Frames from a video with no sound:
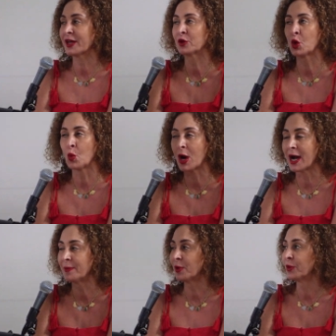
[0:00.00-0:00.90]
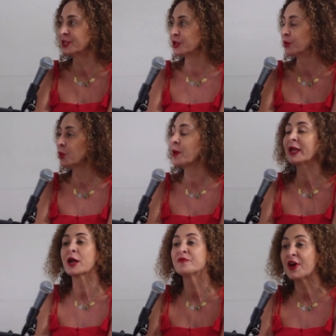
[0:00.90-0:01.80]
I don't know why, but we do. We
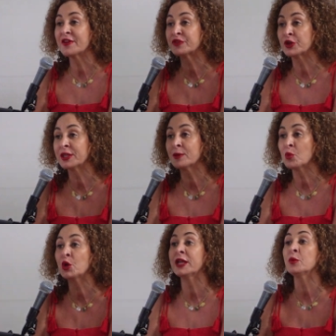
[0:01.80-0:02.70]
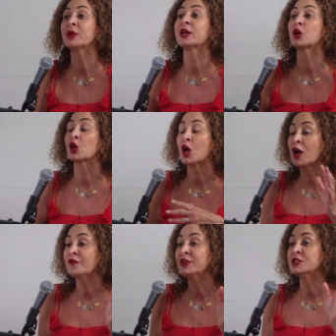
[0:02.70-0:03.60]
wake up 5.30 in the morning, we get our
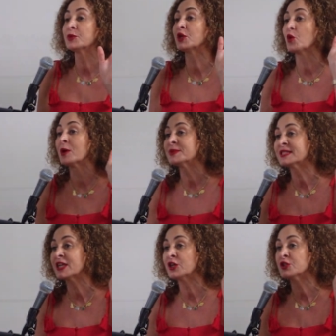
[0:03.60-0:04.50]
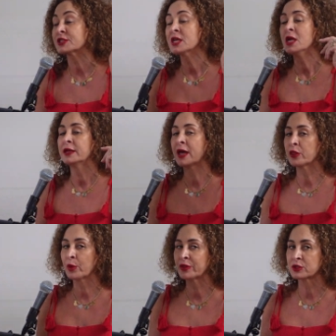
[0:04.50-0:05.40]
coffees, we go upstairs. Now
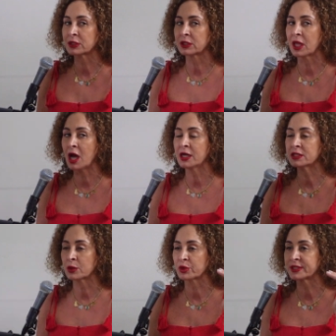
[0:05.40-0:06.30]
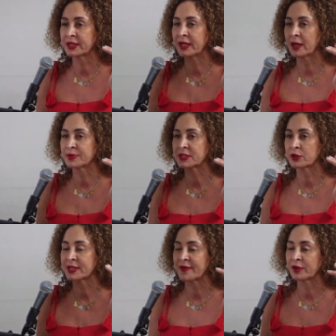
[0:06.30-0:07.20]
the weather's a little hot, so we're sitting
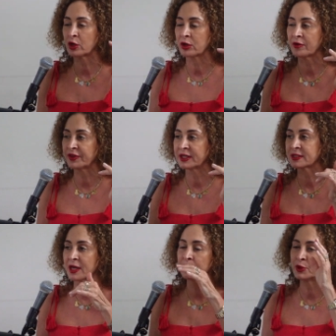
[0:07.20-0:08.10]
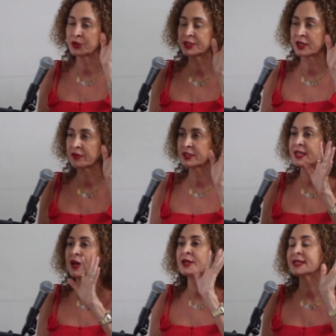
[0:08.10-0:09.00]
upstairs having our coffee inside. We used to sit on the
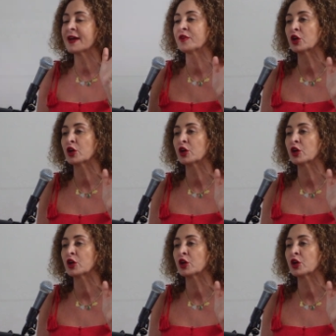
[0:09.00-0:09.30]
terrace, have mm.